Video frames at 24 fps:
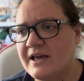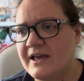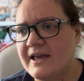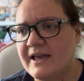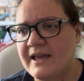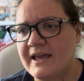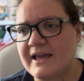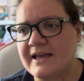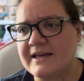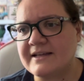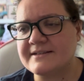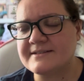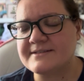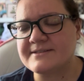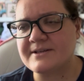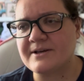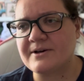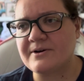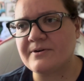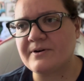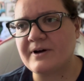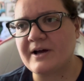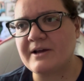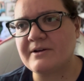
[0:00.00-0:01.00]
And
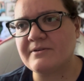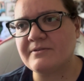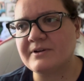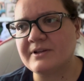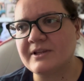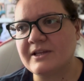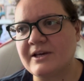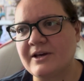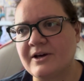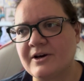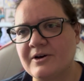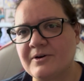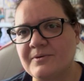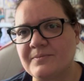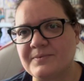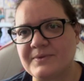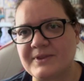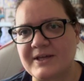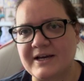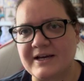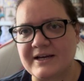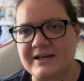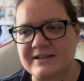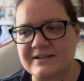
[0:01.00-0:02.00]
so I really hope
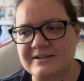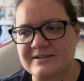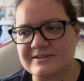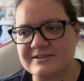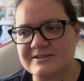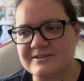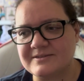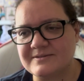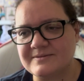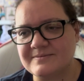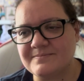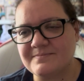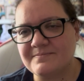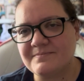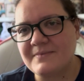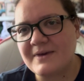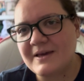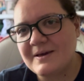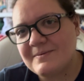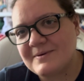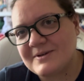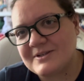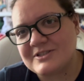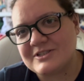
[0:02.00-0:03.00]
that
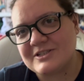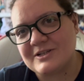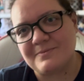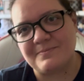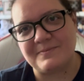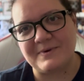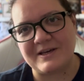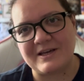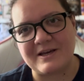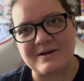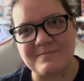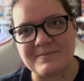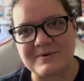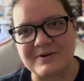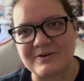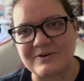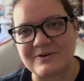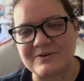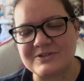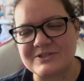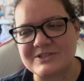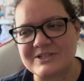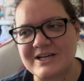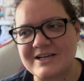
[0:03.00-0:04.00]
maybe she'll pick up a
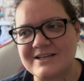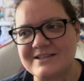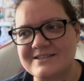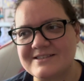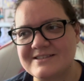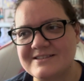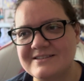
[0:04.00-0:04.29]
crochet.